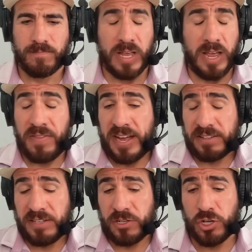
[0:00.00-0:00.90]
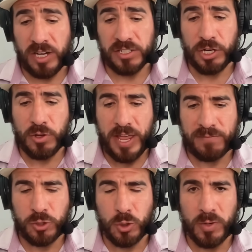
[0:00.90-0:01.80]
And that's it, John. You know, you
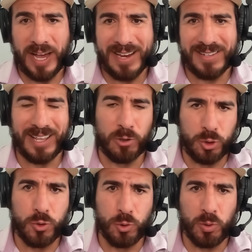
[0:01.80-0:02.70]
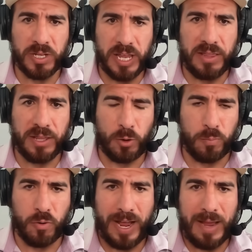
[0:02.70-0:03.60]
have two guys that are truly in their
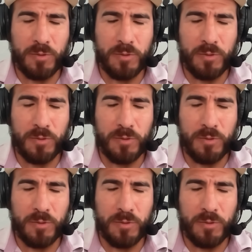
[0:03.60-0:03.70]
prime.